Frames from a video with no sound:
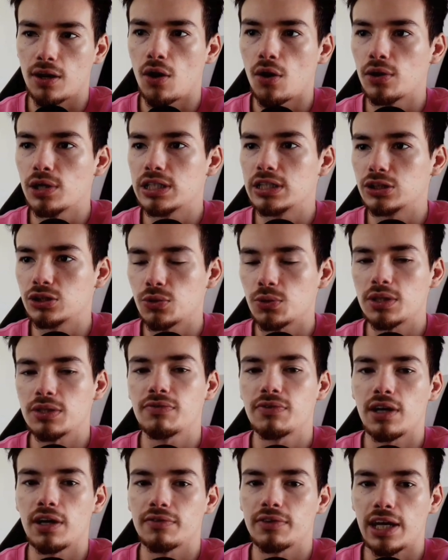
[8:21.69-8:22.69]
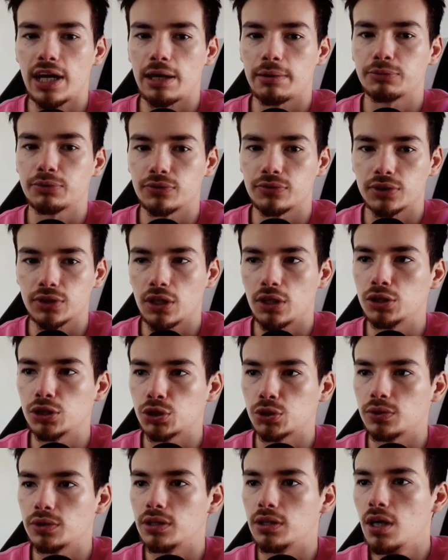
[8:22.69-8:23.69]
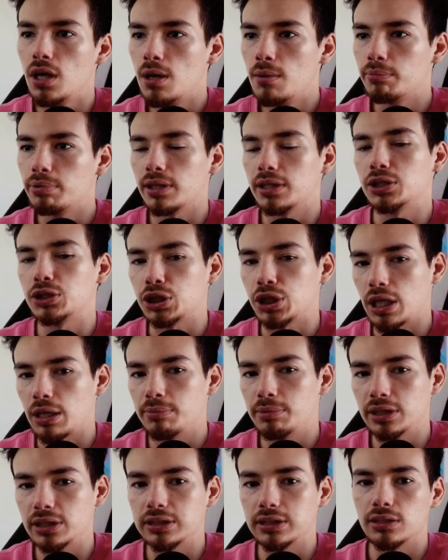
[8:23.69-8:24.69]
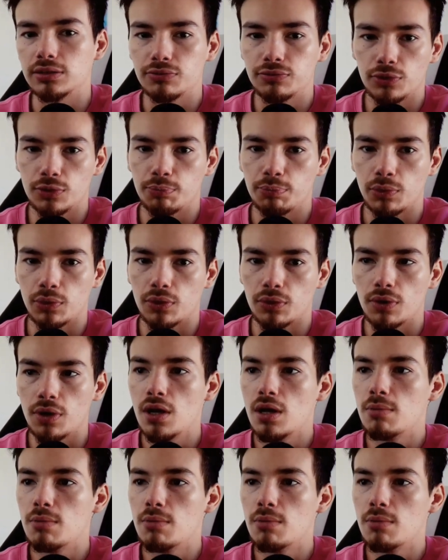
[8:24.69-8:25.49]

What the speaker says: already has 25 caps for his country, playing Champions League football,